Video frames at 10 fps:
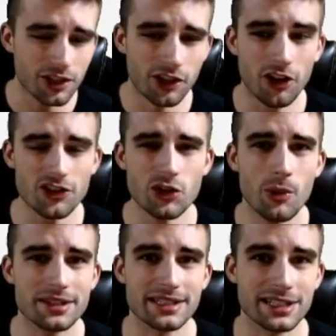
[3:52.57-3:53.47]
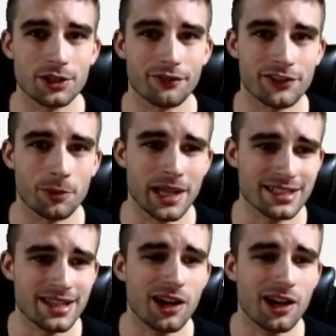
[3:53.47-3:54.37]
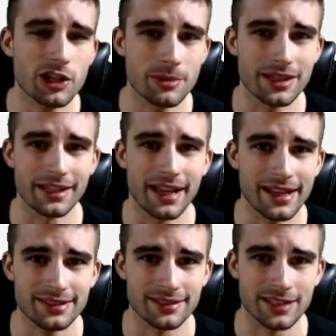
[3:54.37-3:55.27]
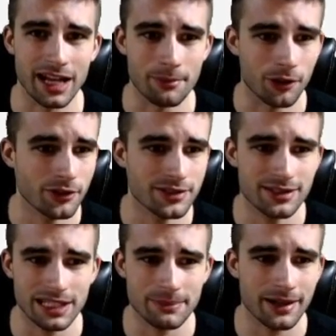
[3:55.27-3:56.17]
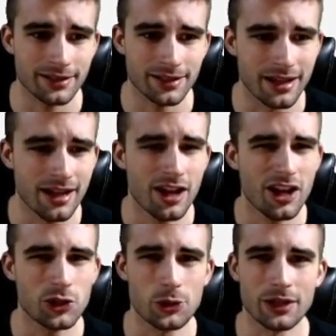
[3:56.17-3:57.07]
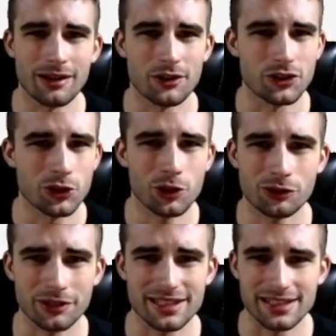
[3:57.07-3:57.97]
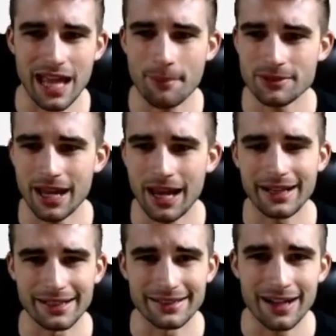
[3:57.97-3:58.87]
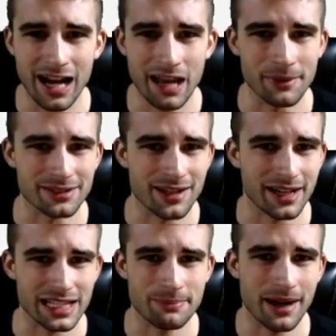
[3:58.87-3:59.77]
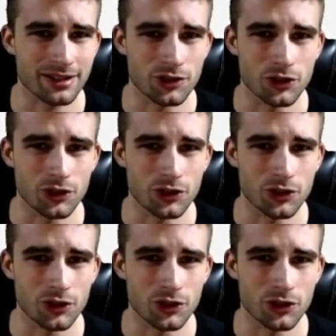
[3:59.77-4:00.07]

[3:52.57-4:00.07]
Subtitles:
Carson Wentz is still in the field, but that's not going to be the case this time. Hurts is expected to get around 2 to 3 snaps at a time. He's not expected